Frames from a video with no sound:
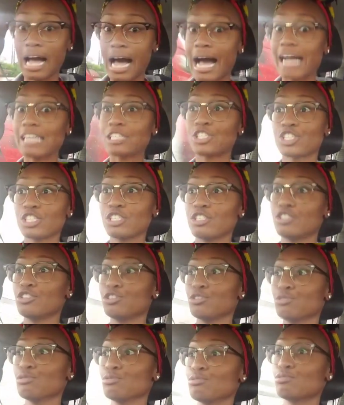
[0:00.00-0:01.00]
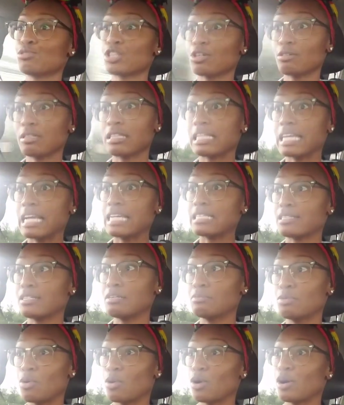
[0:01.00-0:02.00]
I shouldn't do certain things
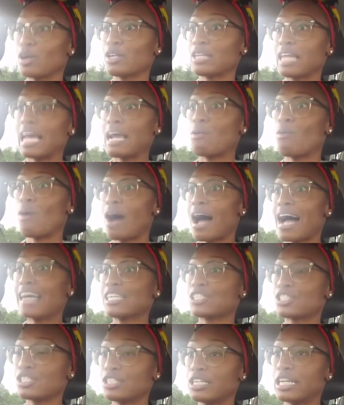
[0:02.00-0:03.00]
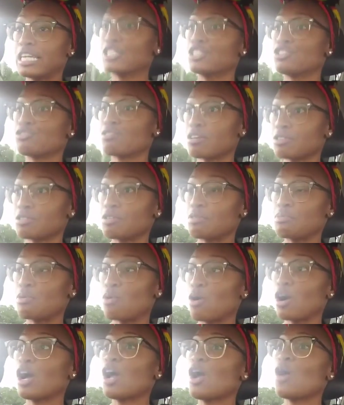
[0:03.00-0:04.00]
anymore. Like why I shouldn't get drunk no
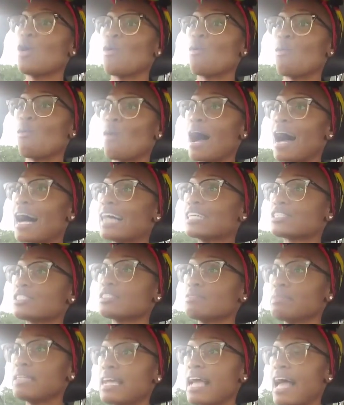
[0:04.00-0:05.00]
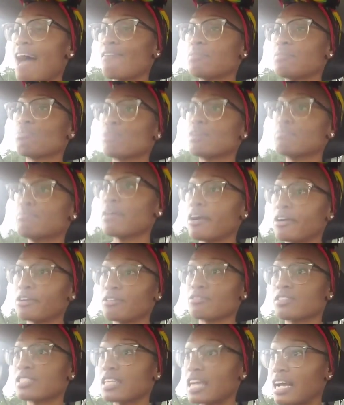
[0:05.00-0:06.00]
more. Why I shouldn't be having
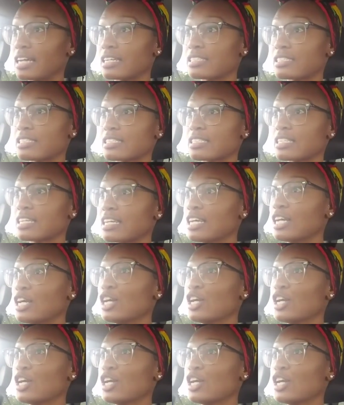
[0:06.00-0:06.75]
premarital sex.